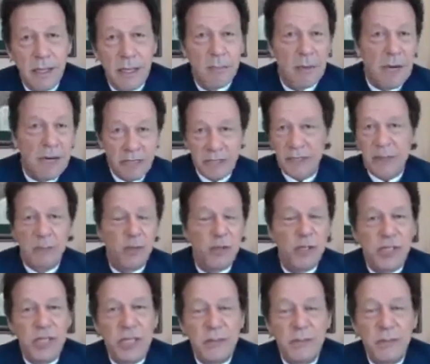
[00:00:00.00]
amongst the
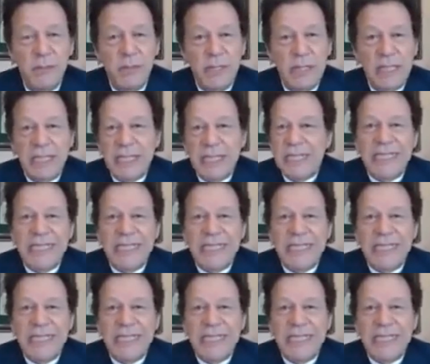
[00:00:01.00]
Muslims.